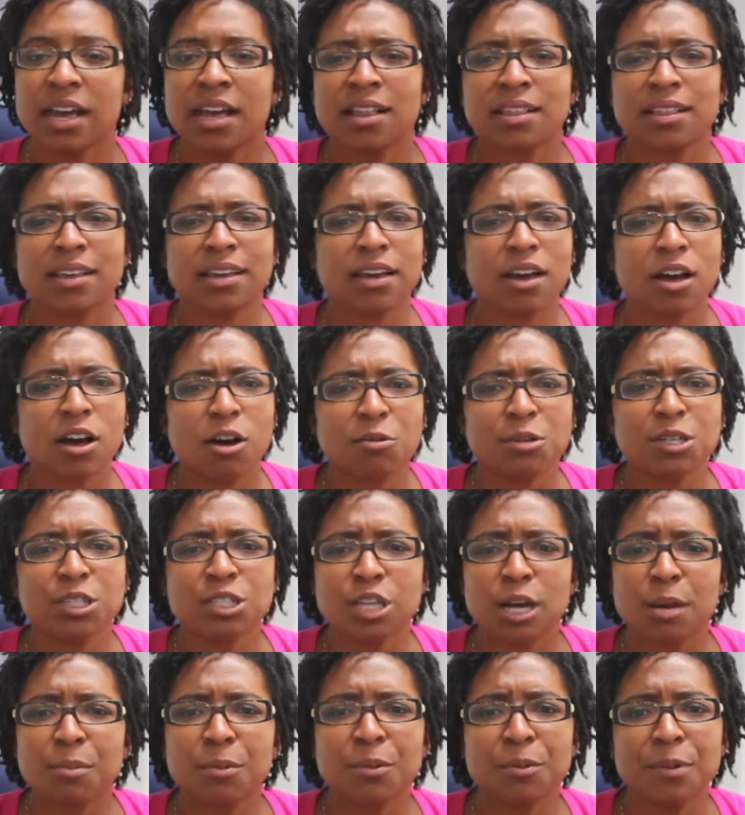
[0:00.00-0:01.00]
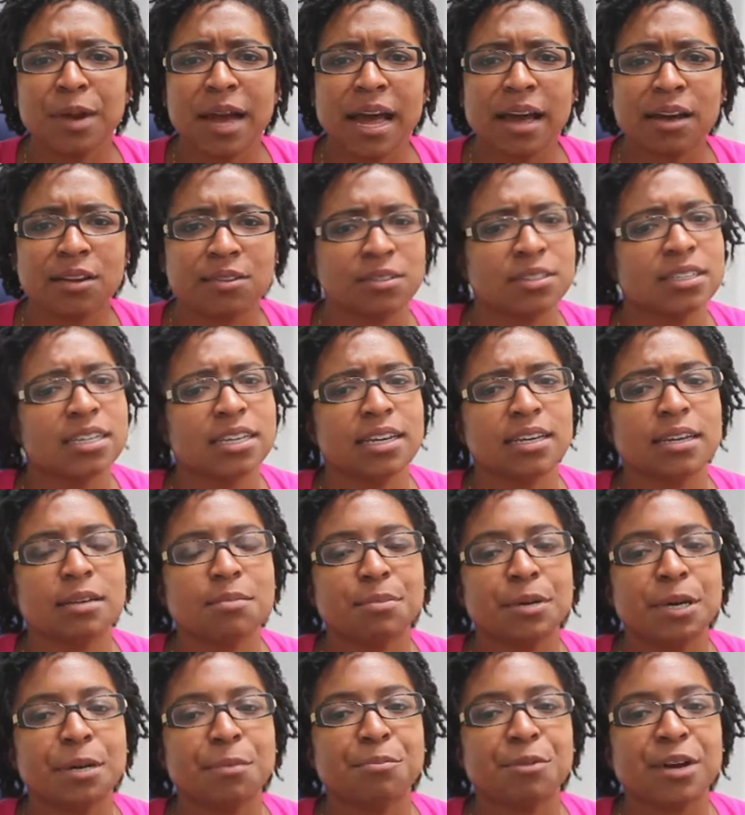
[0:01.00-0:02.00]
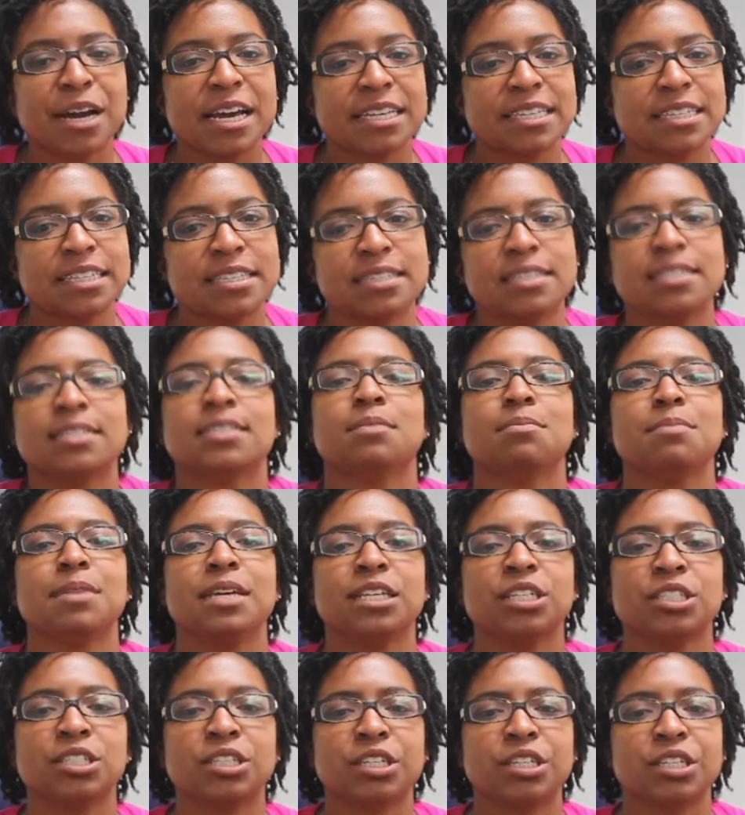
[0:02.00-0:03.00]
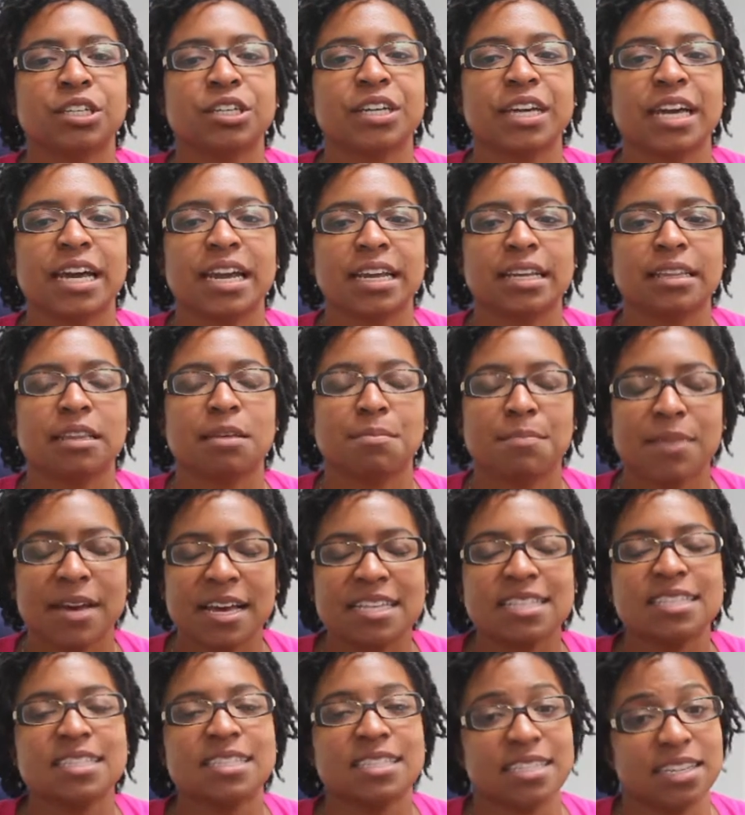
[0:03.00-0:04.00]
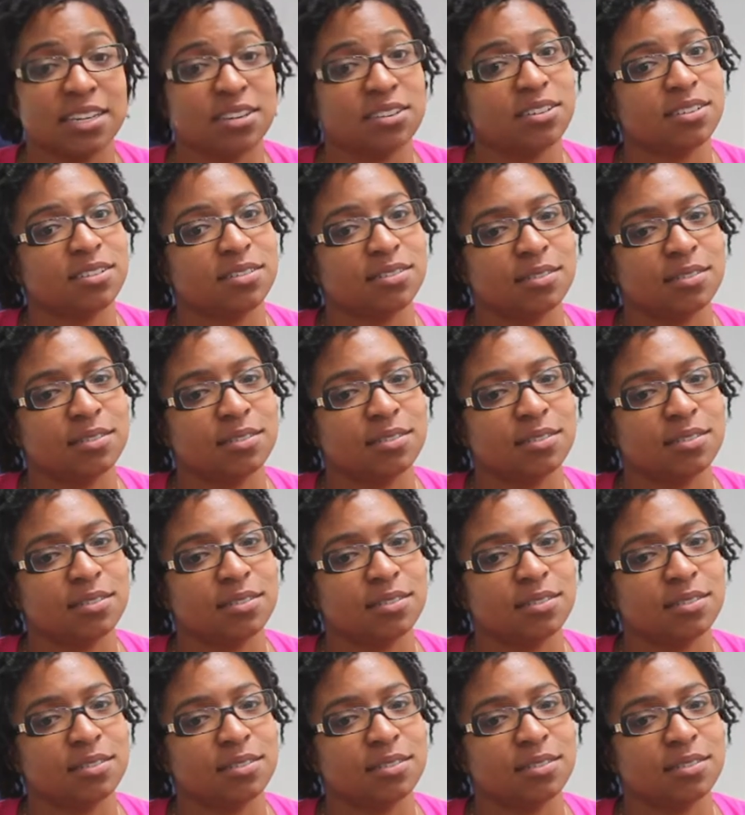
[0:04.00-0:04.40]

Like always shop around and compare prices to make sure you're getting the best deal.